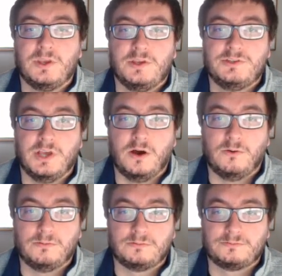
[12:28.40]

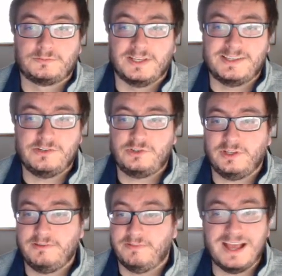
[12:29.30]
So
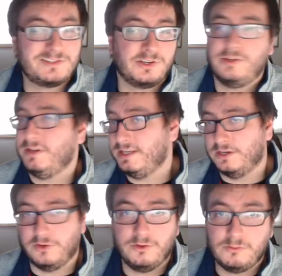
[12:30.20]
essentially, that's all you need to
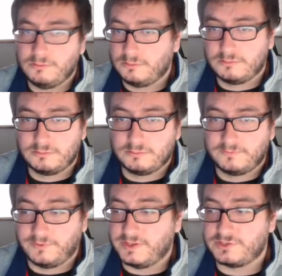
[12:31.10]
do
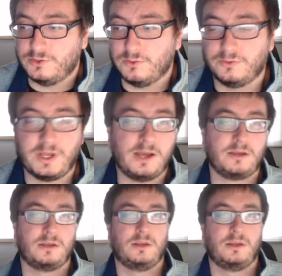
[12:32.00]
for this Google Doc.